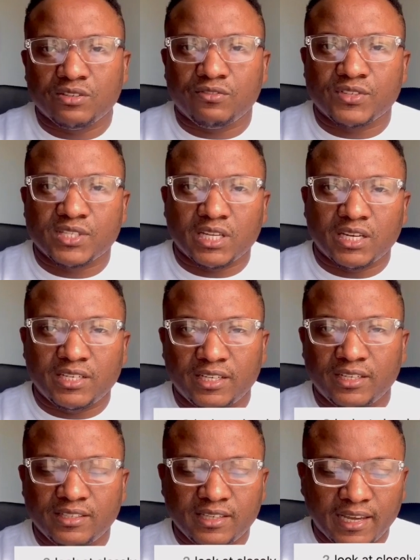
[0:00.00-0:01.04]

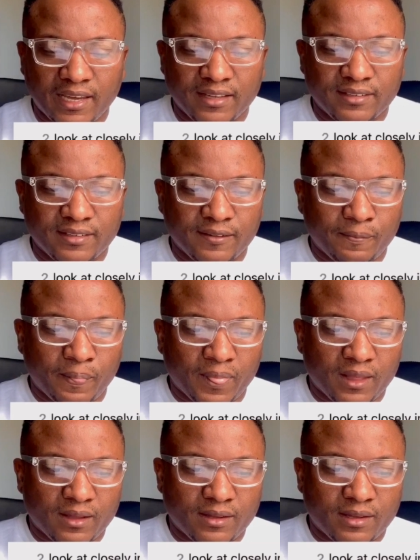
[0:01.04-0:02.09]
studying
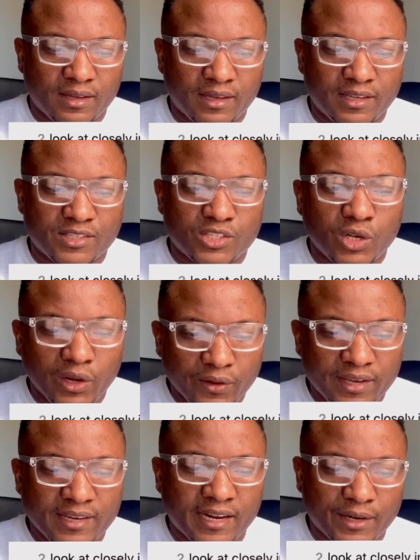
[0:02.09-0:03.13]
is
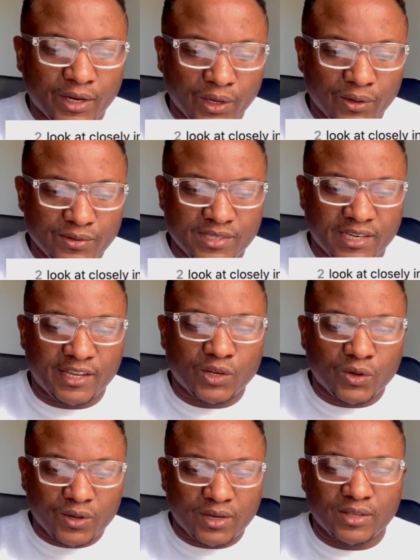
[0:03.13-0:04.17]
looking at closely in
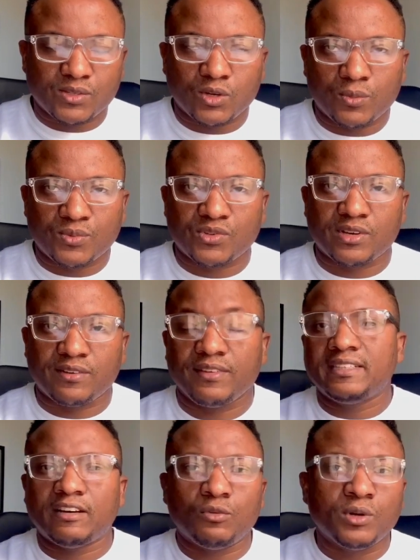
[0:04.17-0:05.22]
order to observe.
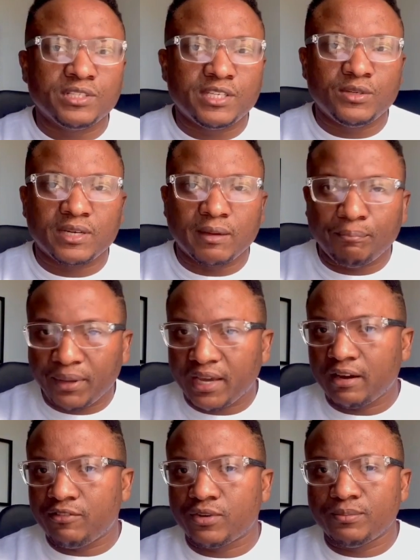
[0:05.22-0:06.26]
Now, one thing you can pick
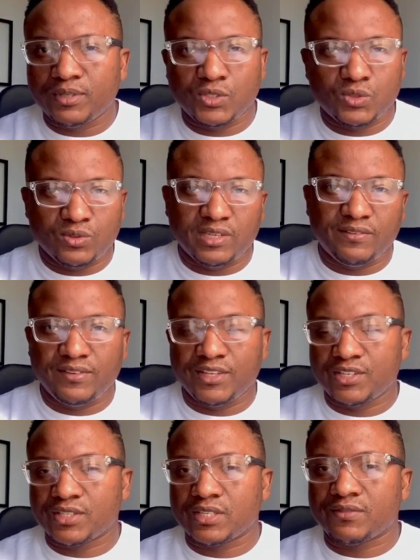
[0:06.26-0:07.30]
out from these 2
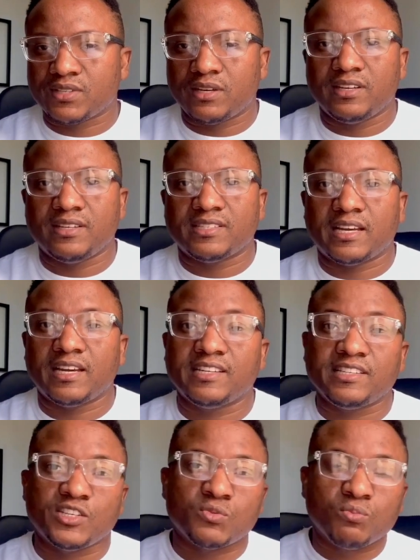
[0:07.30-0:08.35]
definitions of studying is that it
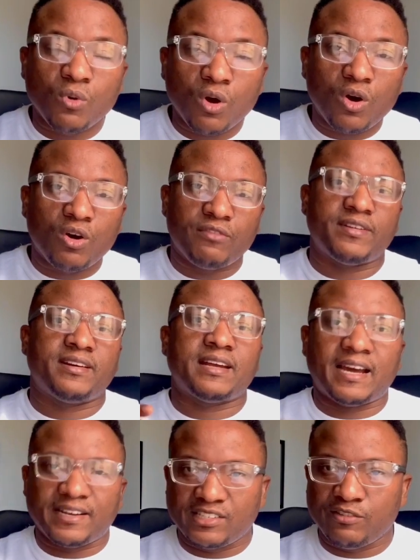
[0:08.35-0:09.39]
is more of an
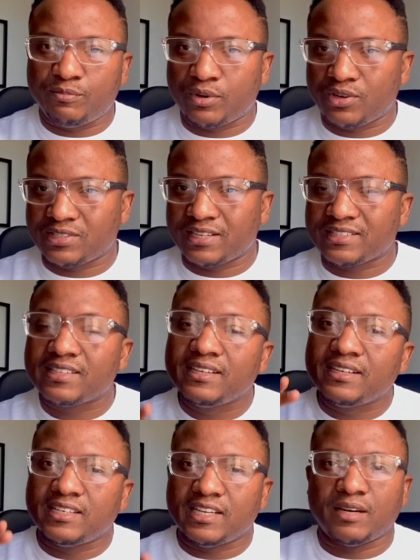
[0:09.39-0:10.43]
active process
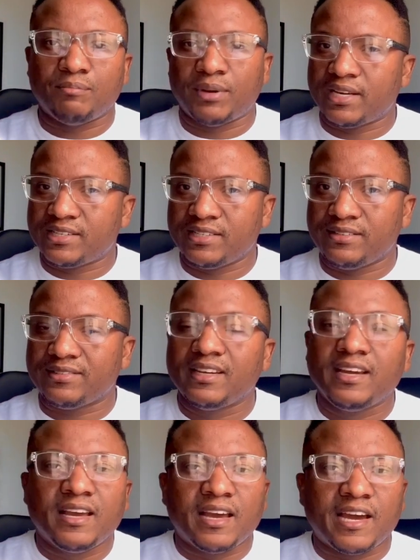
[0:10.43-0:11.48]
than passive.
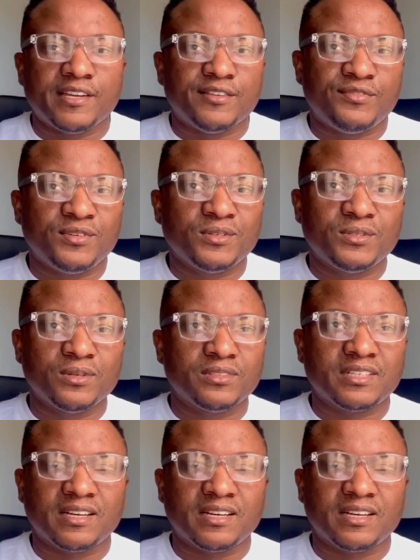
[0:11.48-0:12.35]
And if you don't